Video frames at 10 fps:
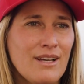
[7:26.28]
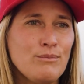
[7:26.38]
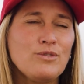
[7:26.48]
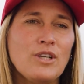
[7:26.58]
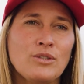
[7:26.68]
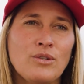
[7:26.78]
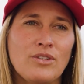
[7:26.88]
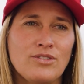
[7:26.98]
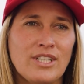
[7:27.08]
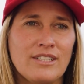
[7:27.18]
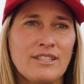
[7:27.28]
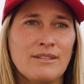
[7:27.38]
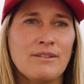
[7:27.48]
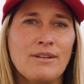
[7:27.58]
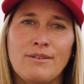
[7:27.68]
I moved out to
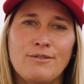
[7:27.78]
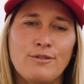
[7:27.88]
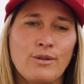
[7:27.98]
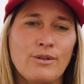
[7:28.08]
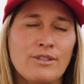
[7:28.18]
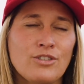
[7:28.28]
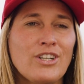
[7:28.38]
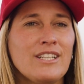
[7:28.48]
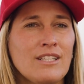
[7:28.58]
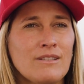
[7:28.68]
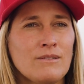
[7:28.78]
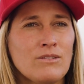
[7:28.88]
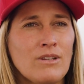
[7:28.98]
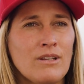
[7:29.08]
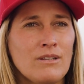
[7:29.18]
Australia uh, for training
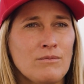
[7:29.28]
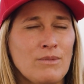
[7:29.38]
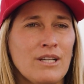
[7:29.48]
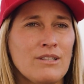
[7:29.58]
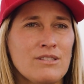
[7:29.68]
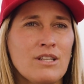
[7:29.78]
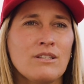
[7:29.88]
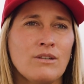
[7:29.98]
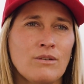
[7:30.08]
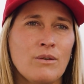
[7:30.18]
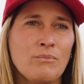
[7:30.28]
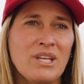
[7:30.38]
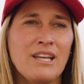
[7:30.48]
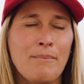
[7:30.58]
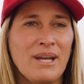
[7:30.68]
uh, in my Sydney
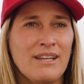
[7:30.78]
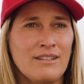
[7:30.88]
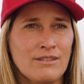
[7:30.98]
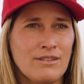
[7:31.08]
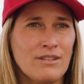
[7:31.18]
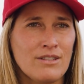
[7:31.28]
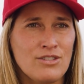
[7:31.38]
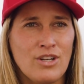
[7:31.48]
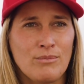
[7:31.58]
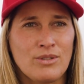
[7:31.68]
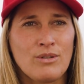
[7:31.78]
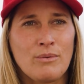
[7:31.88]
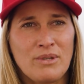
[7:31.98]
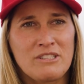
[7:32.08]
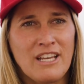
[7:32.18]
Olympic campaign on the German
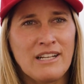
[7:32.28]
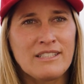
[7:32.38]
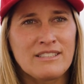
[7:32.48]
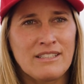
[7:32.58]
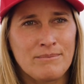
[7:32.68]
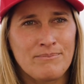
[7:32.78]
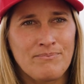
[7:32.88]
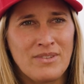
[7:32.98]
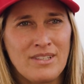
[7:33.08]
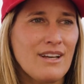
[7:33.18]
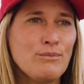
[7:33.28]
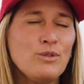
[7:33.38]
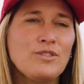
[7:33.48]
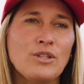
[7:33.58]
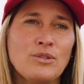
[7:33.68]
Olympic sailing team. I
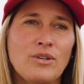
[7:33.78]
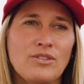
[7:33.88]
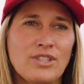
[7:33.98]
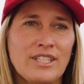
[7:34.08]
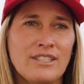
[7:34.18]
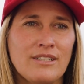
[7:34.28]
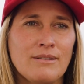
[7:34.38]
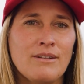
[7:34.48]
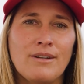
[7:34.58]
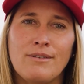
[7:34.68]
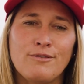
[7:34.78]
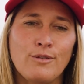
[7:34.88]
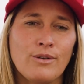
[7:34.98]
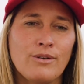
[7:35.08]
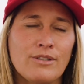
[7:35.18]
moved out to Australia uh,
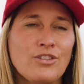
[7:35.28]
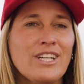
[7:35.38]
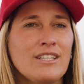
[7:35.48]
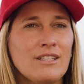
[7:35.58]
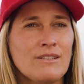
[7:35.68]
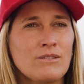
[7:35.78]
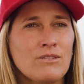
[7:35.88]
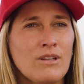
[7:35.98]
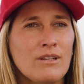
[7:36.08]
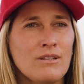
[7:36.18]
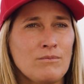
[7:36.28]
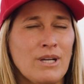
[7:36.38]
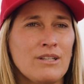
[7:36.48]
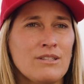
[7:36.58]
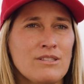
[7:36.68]
for training uh, in
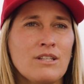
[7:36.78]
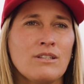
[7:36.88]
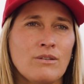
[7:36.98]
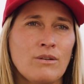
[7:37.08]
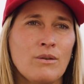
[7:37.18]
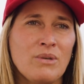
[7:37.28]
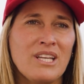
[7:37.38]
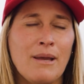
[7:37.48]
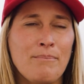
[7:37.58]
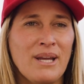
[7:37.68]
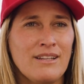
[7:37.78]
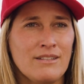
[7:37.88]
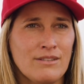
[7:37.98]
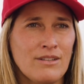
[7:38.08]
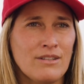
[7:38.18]
my Sydney Olympic campaign
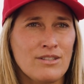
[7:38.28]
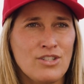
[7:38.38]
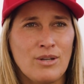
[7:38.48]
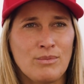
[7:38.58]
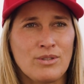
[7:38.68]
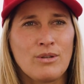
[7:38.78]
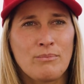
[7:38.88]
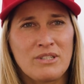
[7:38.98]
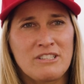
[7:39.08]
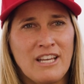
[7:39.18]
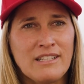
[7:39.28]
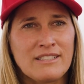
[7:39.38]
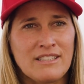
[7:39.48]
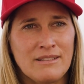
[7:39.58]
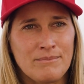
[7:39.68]
on the German Olympic sailing
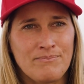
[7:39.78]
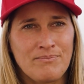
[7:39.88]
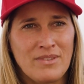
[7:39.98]
team.